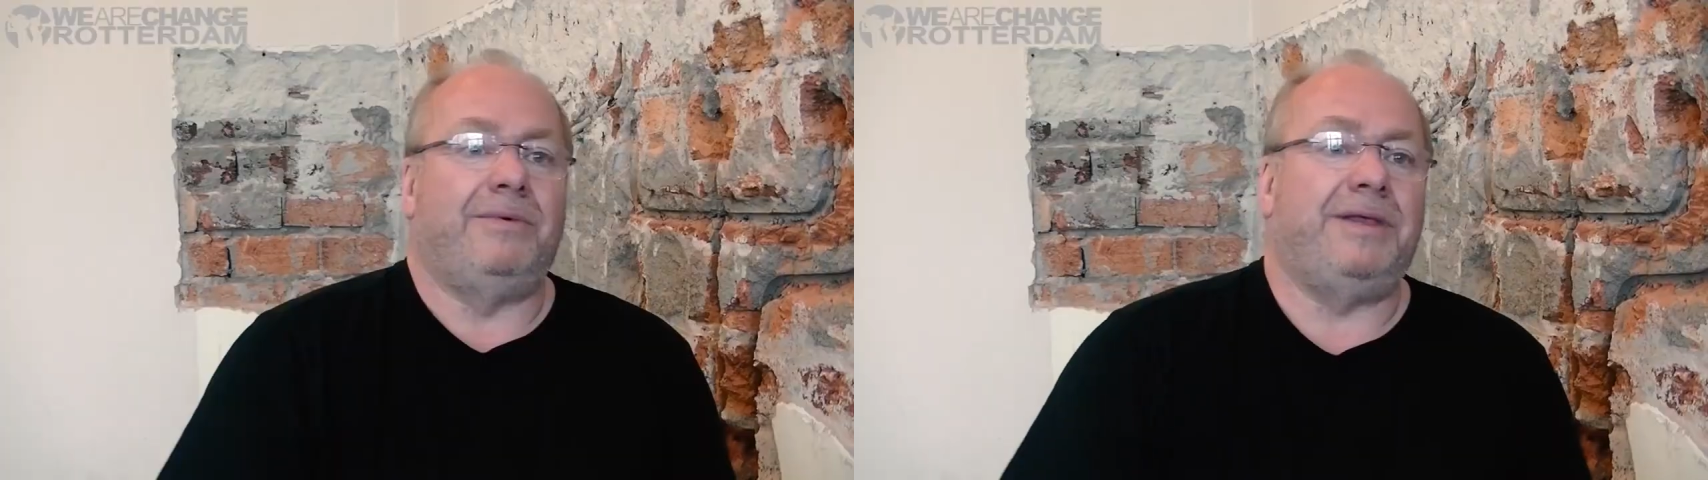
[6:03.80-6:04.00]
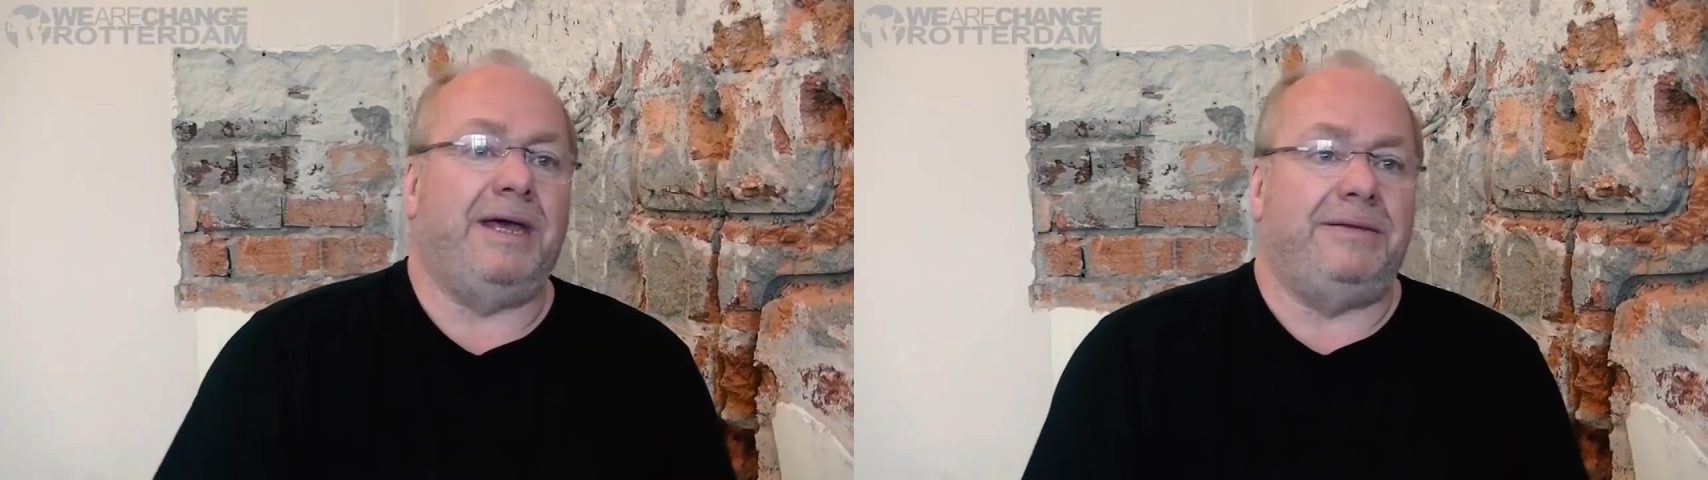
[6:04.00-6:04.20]

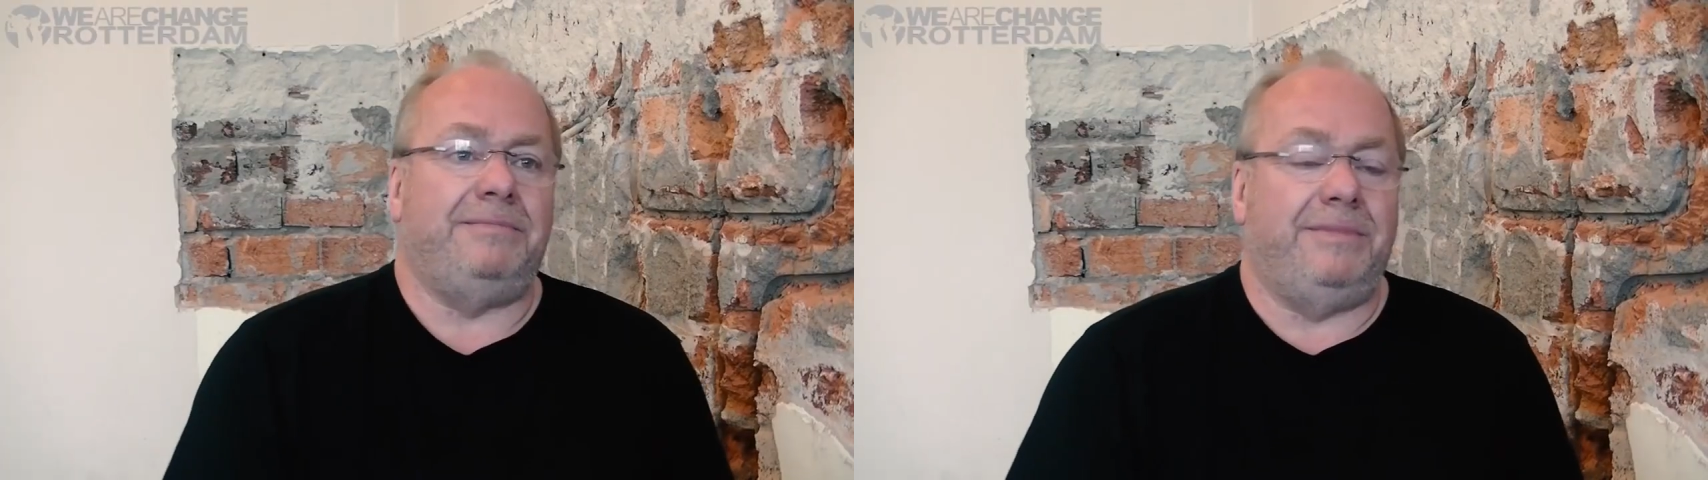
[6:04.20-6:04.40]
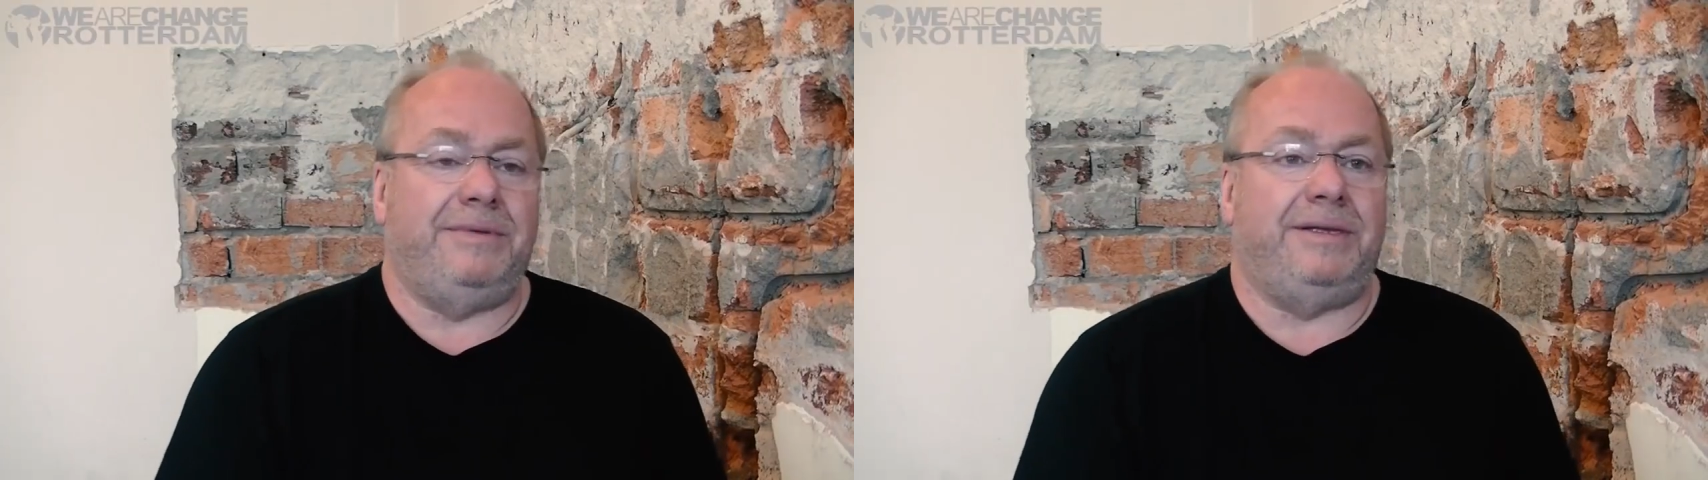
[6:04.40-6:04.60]
Well, the,
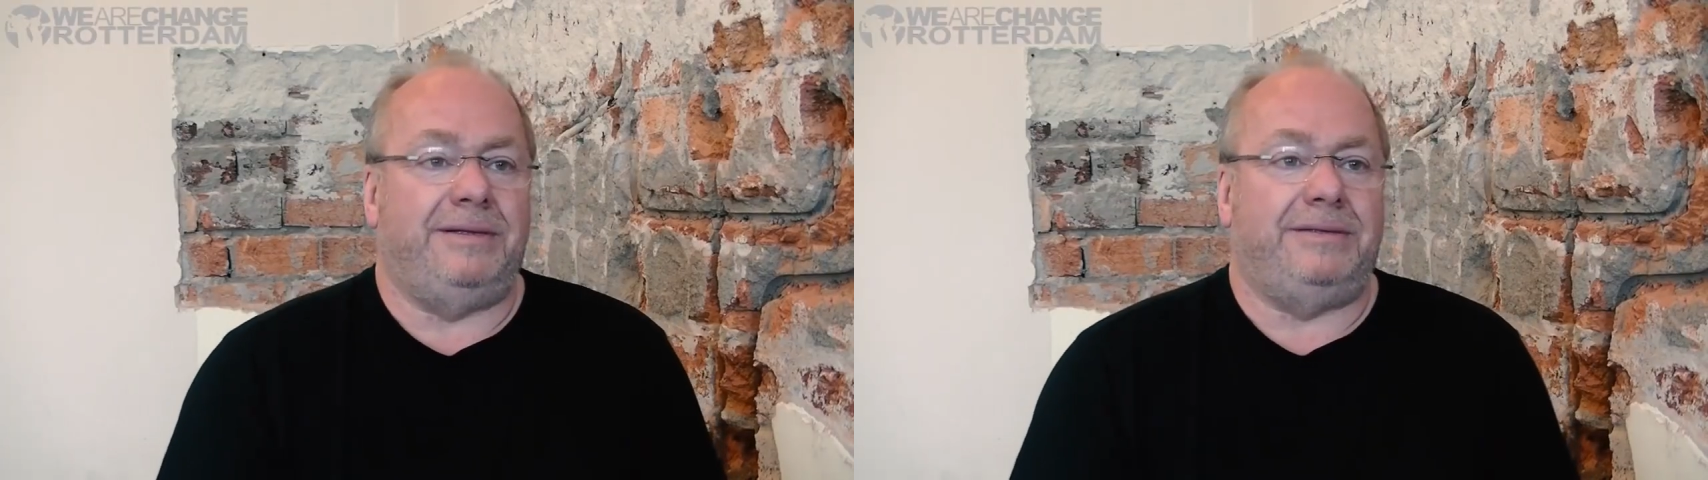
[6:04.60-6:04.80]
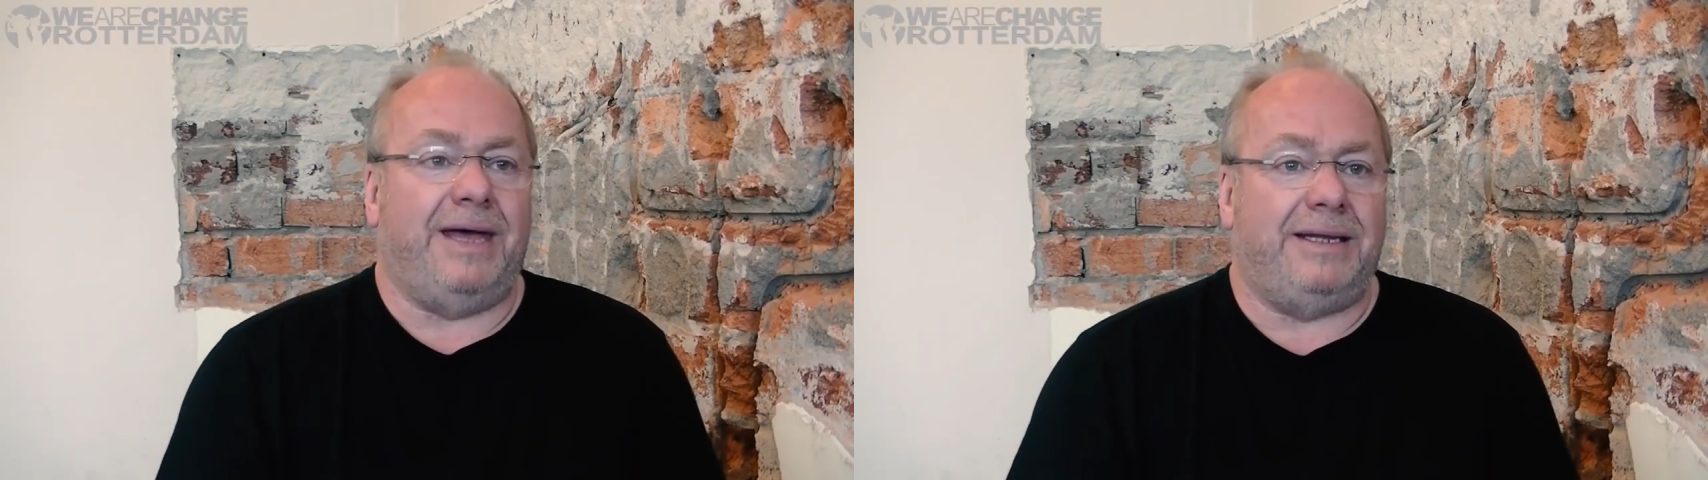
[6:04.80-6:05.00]

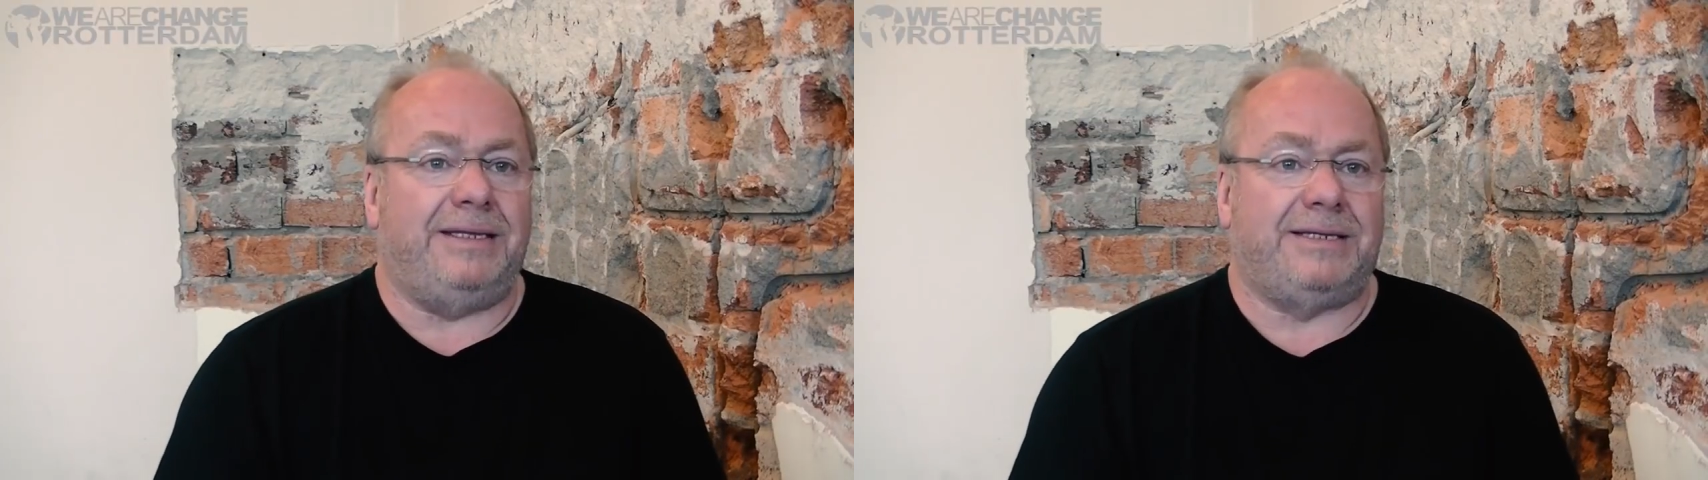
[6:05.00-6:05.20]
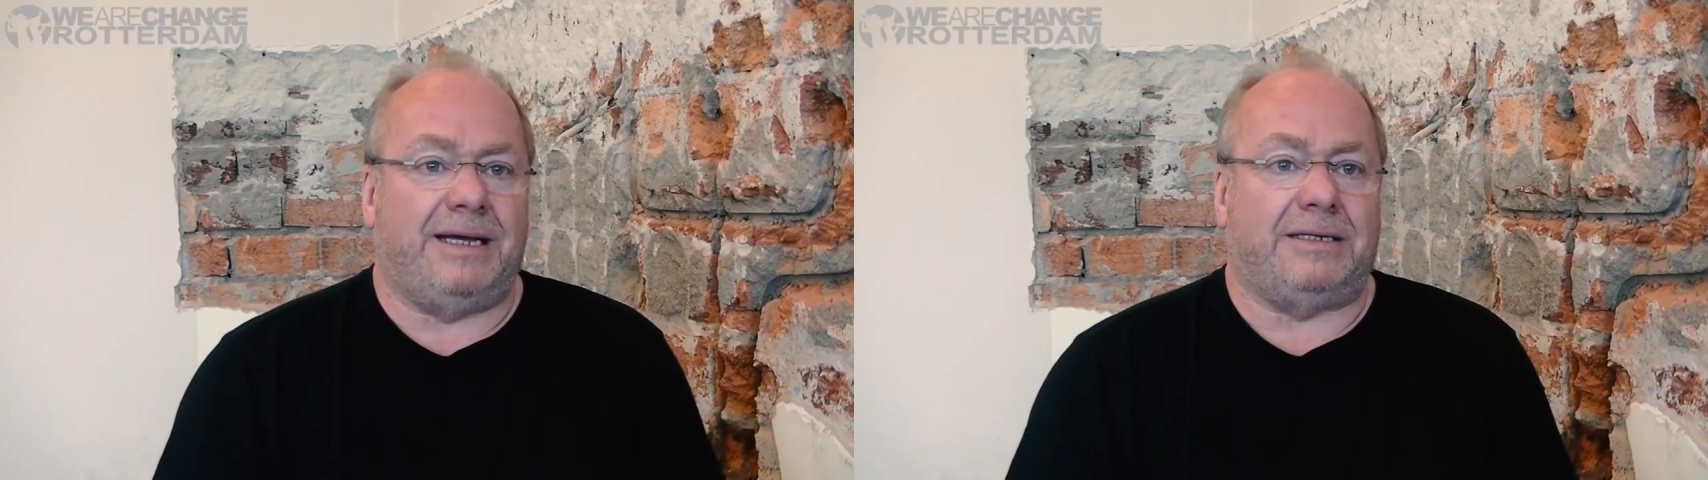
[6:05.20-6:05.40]
that
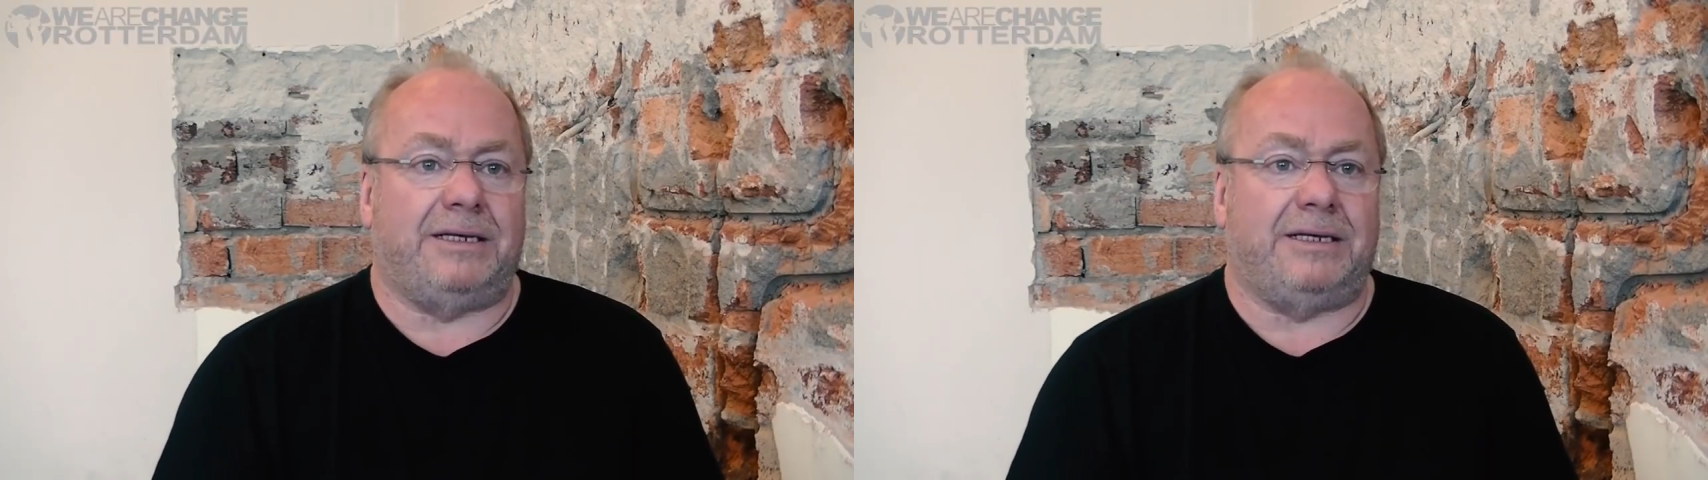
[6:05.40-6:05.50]
is